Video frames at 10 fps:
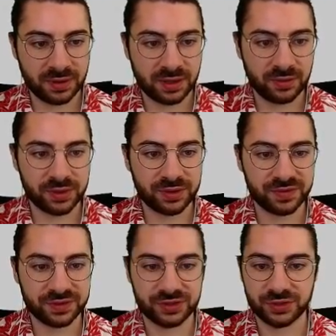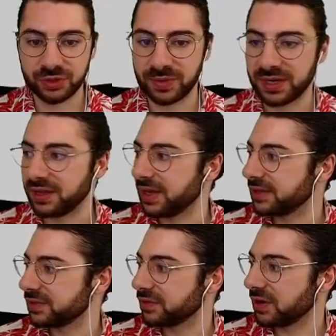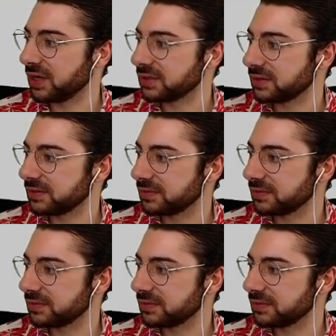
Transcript: I wonder if this is too many layers of grass.